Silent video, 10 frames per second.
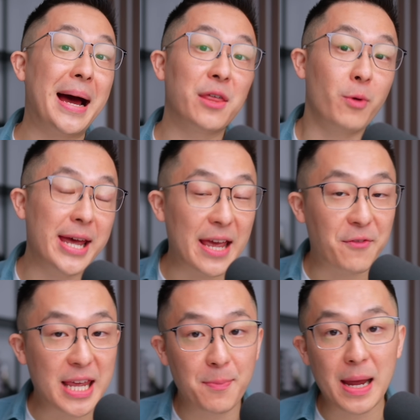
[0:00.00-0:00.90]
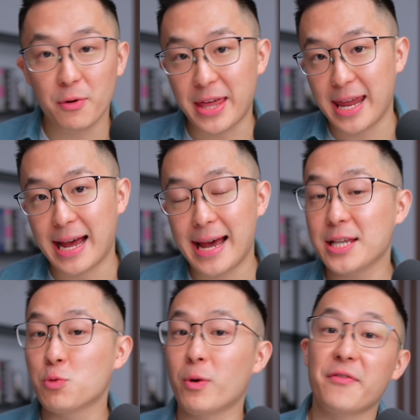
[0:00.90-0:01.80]
the way, if keeping up with AI
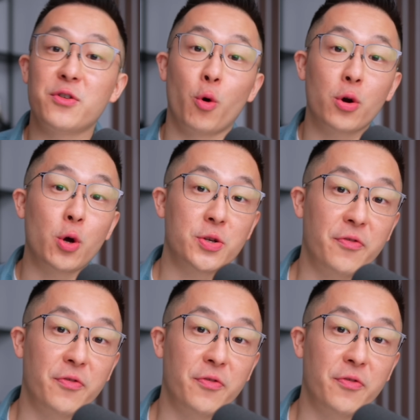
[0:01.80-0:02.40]
is one of your goals for